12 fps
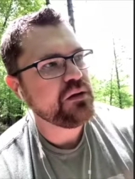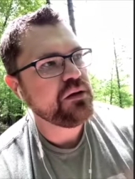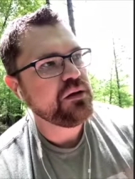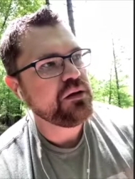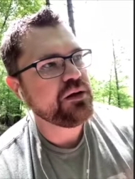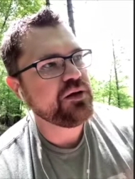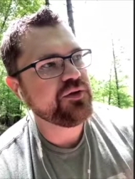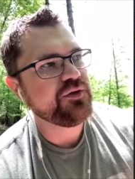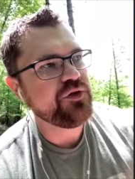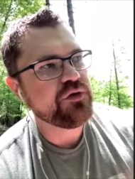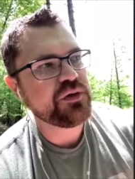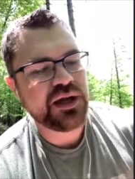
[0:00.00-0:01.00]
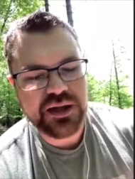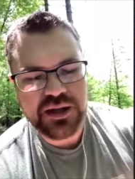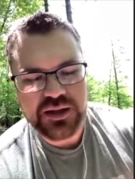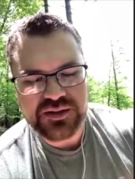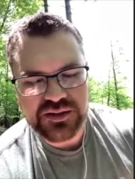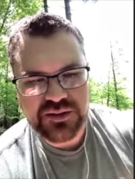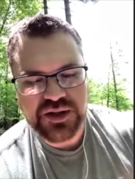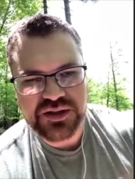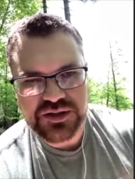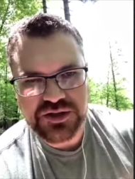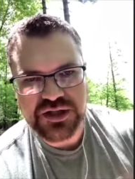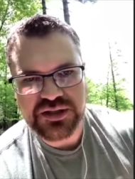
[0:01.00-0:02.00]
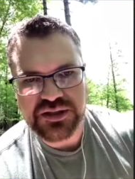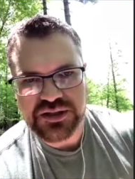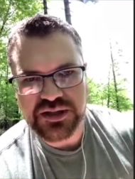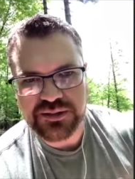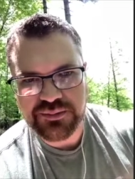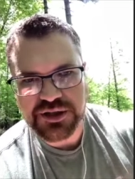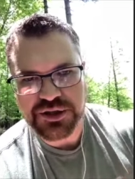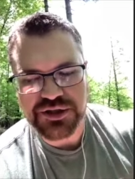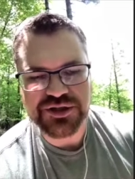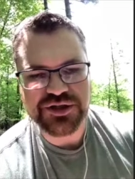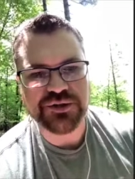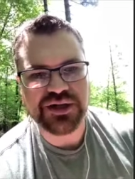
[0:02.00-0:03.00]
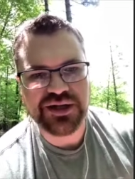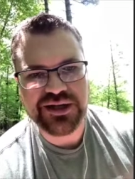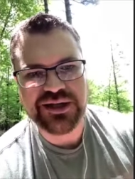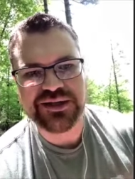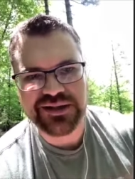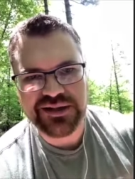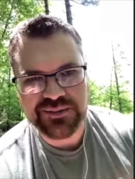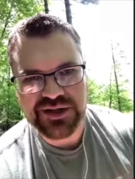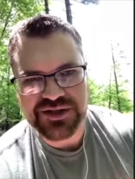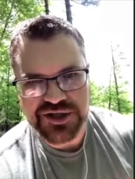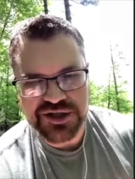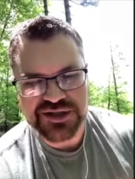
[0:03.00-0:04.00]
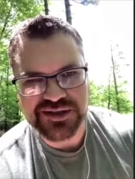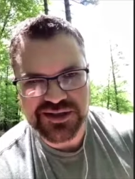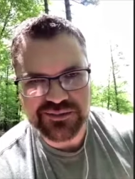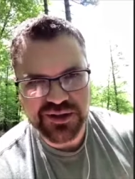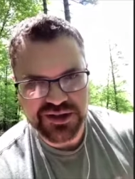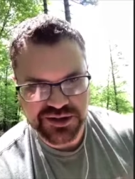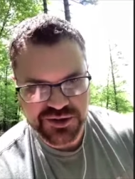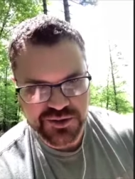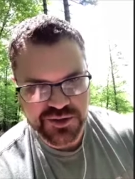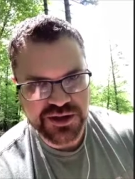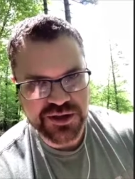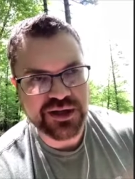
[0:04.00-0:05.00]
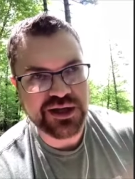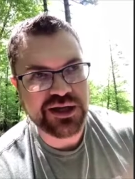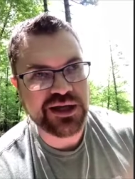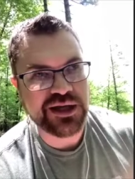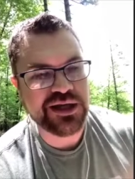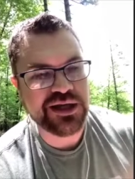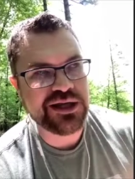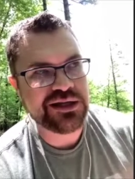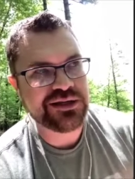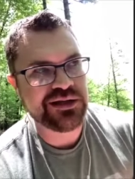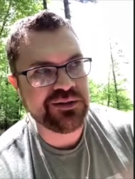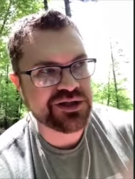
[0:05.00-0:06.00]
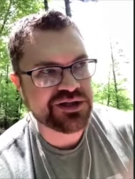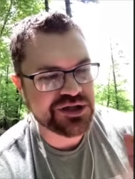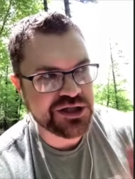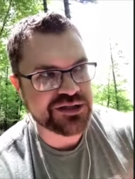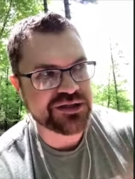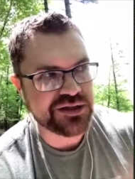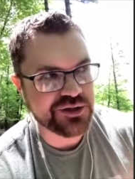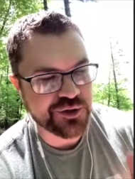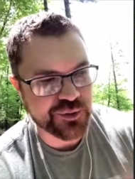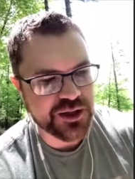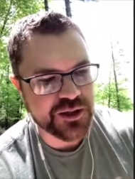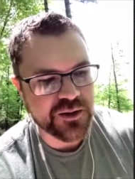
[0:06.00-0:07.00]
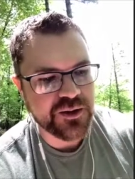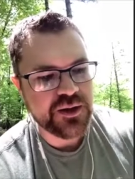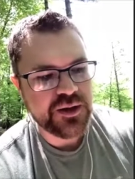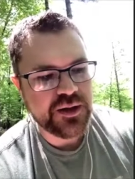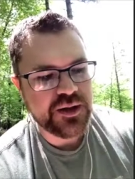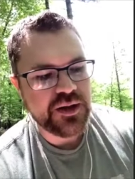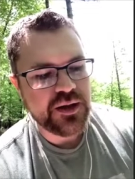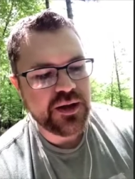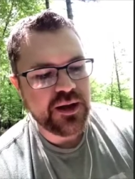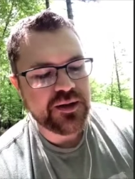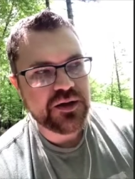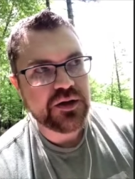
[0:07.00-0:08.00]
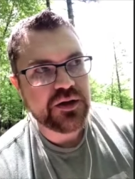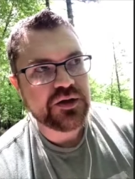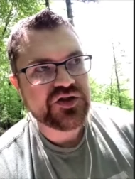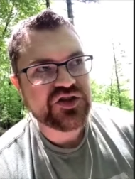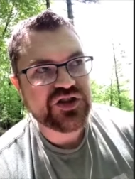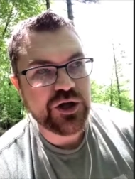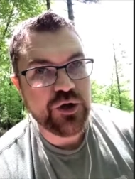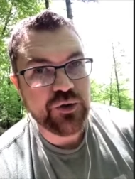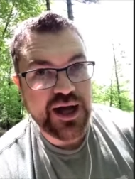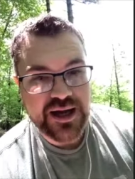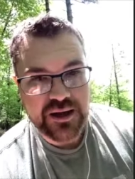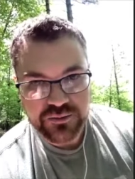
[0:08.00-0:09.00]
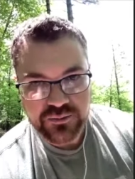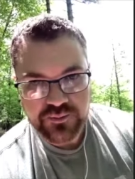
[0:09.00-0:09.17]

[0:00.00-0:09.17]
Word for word: is you can easily miss Jesus in missions. You can easily miss Jesus in ministry. You can easily miss Jesus in career slow down